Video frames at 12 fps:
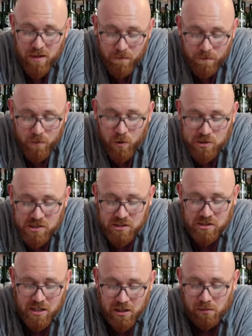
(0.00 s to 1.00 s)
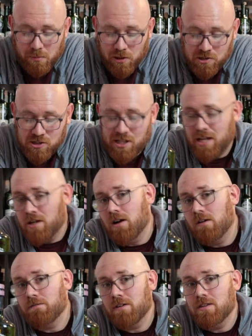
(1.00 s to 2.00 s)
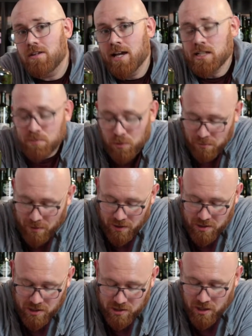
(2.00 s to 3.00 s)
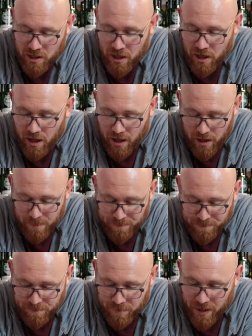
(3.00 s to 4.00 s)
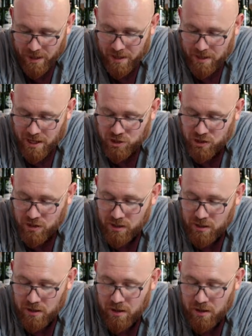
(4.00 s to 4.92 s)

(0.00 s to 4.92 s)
first single malt to take off in the export market. It actually